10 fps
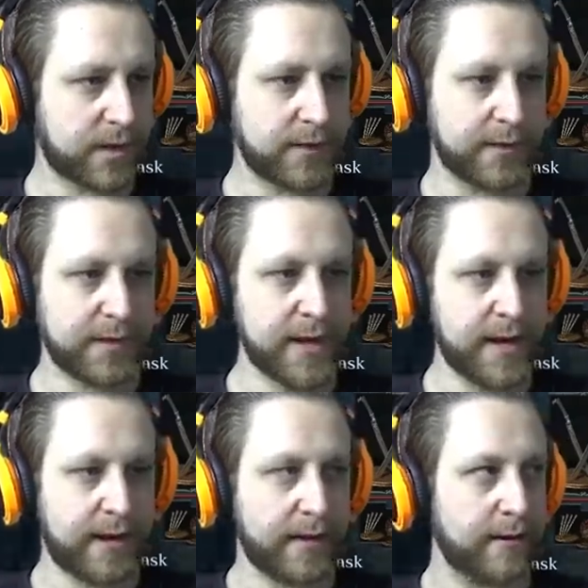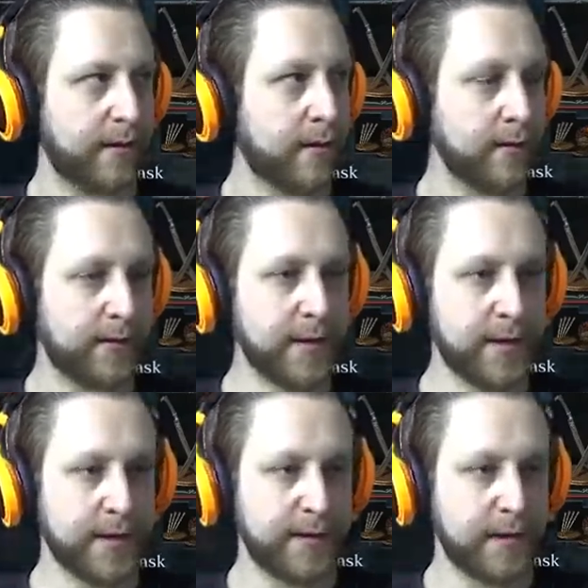Oh yeah, oh
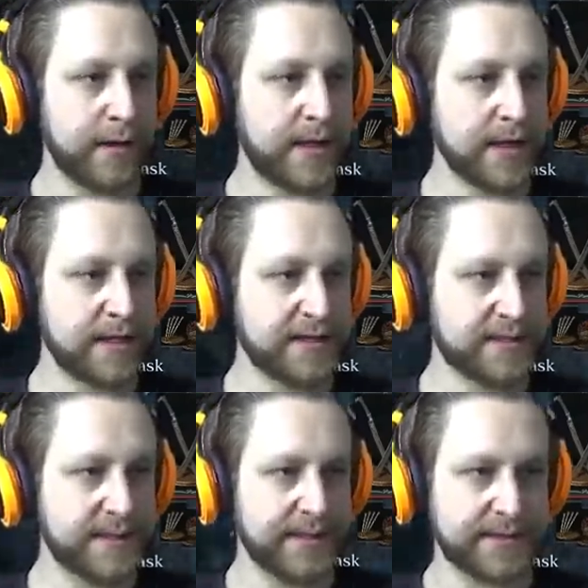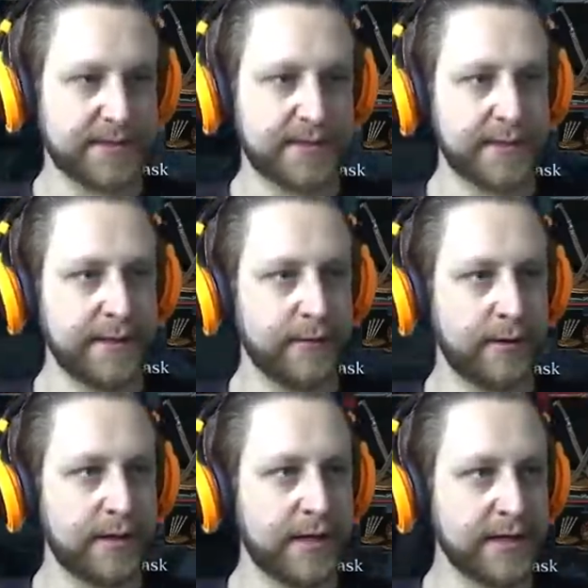yeah, he likes it. He
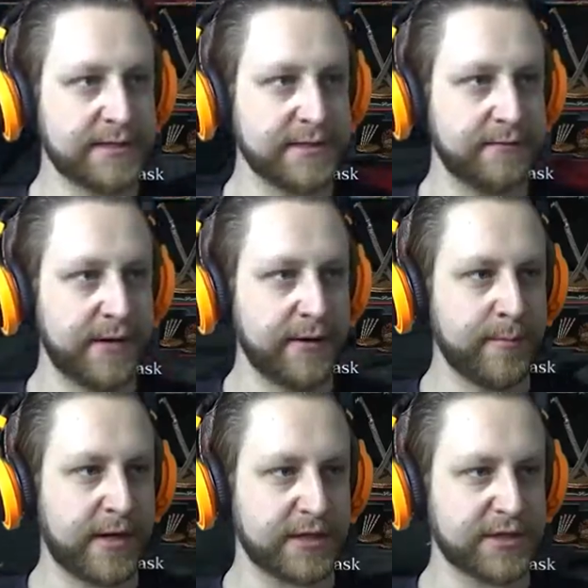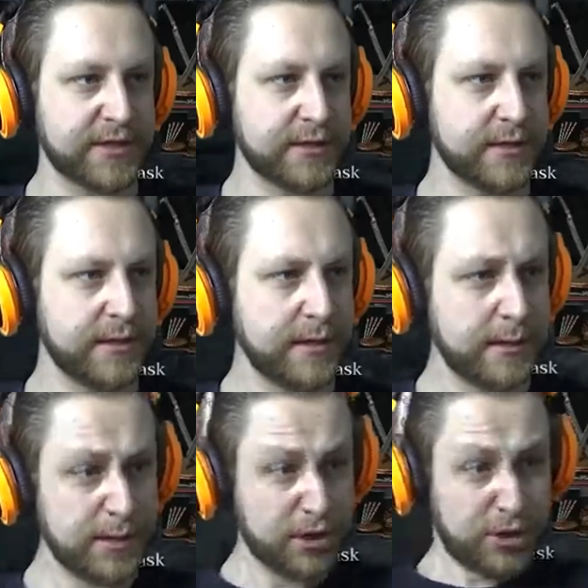likes it very much.
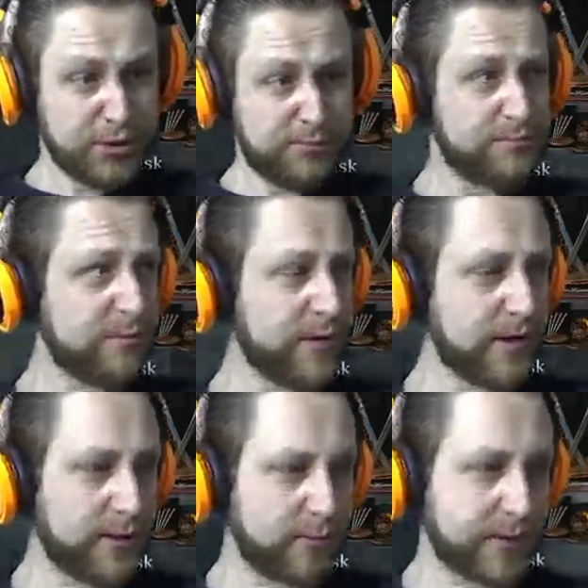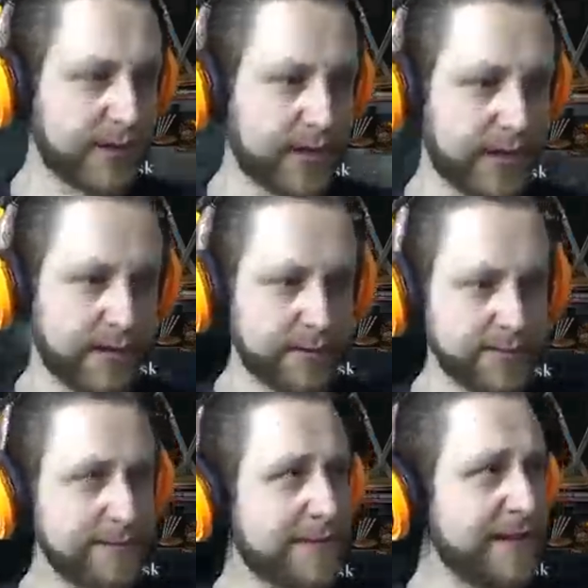Oh god,
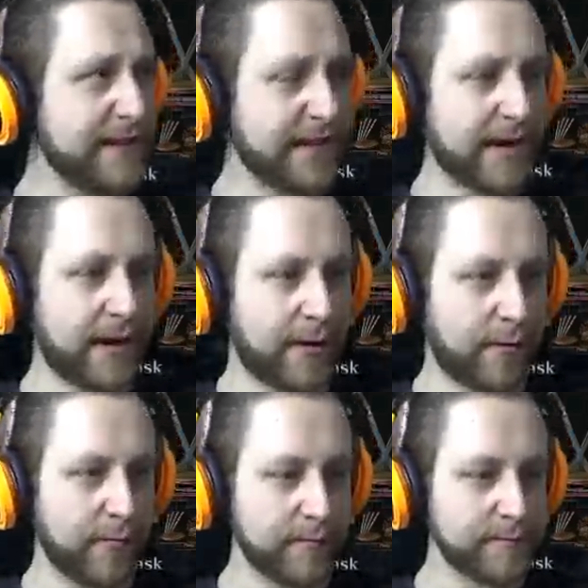he, ow.